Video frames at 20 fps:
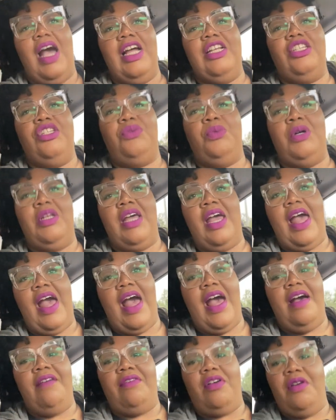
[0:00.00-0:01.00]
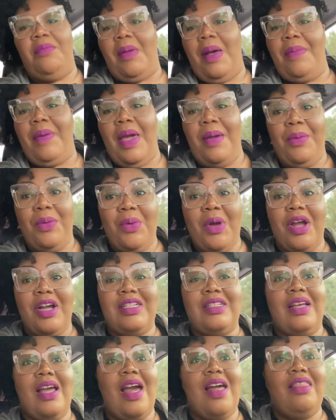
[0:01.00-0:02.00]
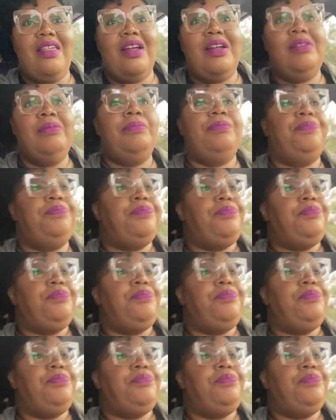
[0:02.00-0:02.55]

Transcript: I just want to have all my paperwork together,